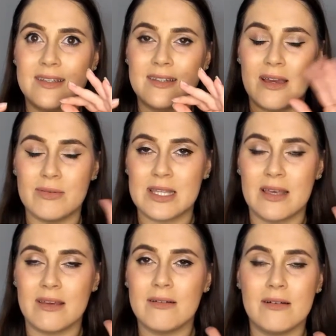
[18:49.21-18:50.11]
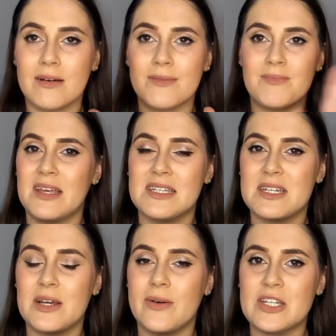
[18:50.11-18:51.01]
I was like, oh, I don't
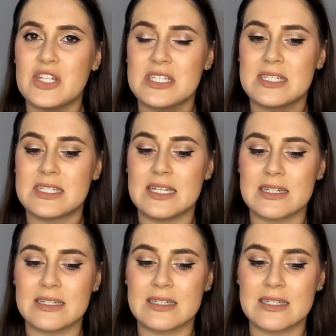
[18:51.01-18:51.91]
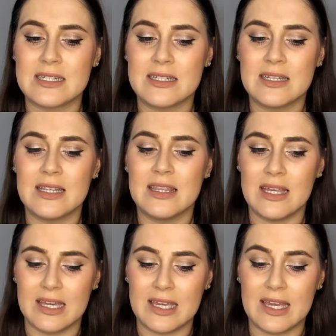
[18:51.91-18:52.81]
know, I just didn't
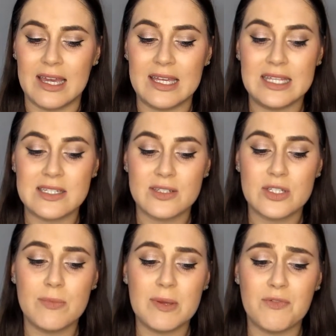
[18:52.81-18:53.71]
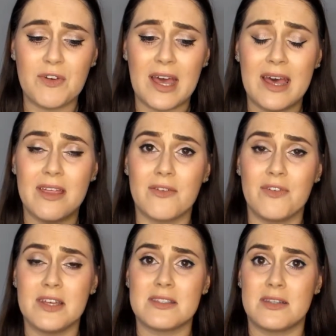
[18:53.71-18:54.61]
like it. To be fair, the
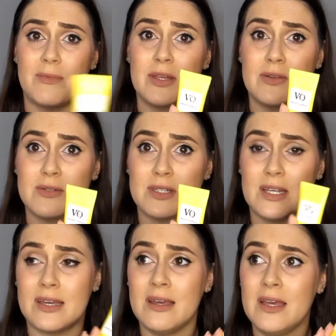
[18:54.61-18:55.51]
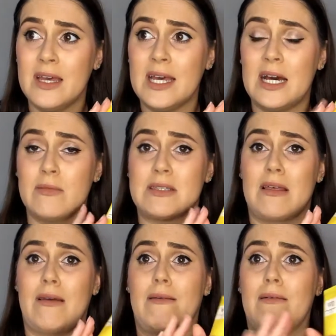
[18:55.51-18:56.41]
first time I used it, I was
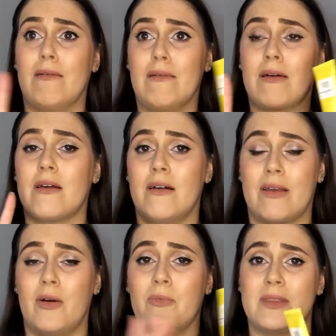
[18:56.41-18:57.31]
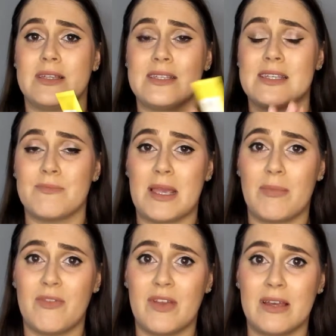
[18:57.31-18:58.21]
like, oh, can't get on with this is making
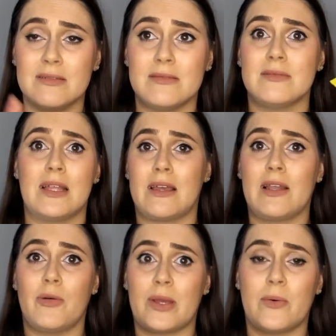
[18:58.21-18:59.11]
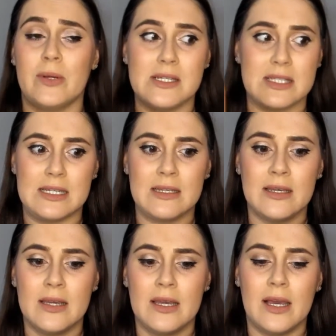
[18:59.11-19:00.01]
me feel like a little bit queasy.
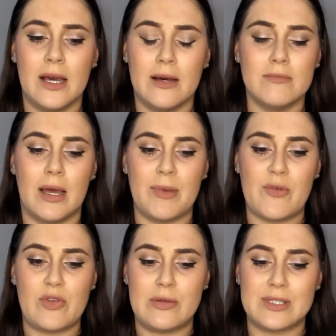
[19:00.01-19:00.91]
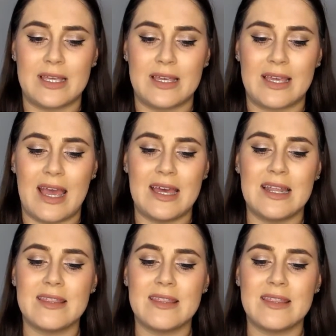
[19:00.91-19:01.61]
I'm never using it again.